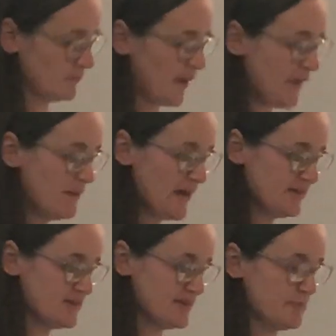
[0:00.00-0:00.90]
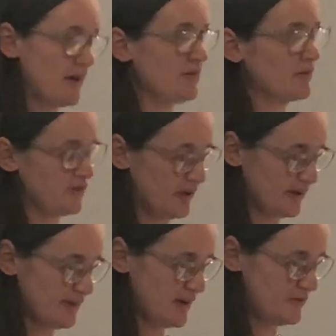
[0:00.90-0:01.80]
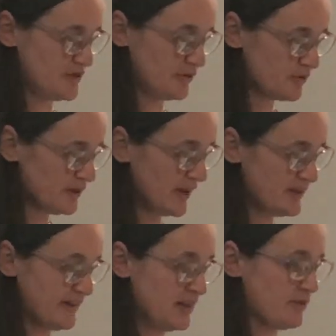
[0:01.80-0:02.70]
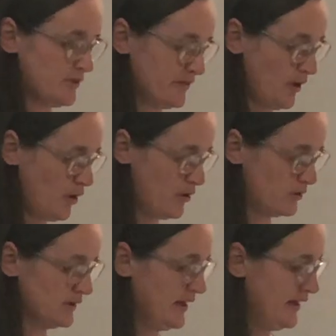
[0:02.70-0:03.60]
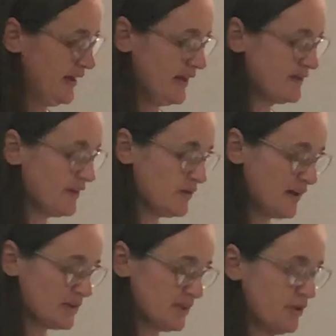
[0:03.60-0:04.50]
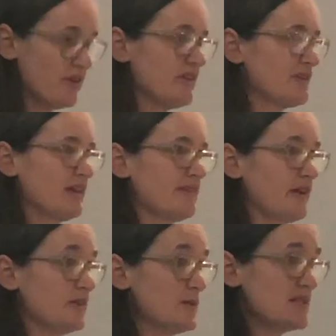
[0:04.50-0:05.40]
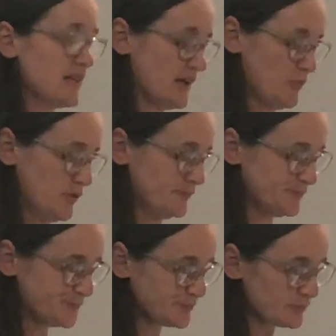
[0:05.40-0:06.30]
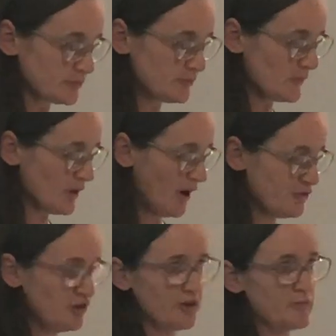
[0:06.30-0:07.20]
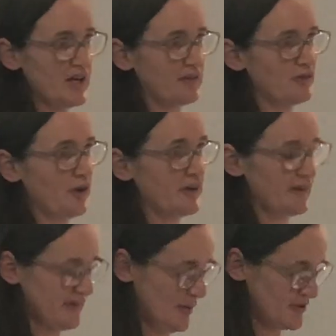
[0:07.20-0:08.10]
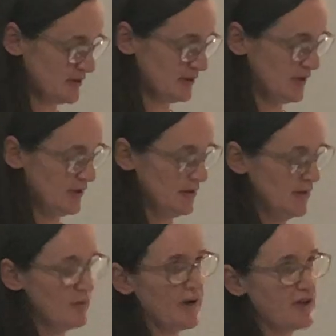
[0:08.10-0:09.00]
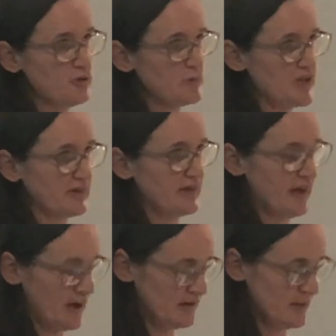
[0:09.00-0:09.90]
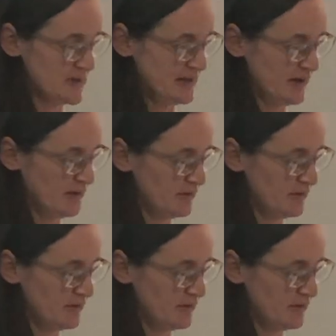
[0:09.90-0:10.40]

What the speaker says: My main message is to parents of donor-conceived children and to the industry as a whole, is that there is actually no such thing as anonymity anymore. I do not object to donor conception, but I do object to anonymity.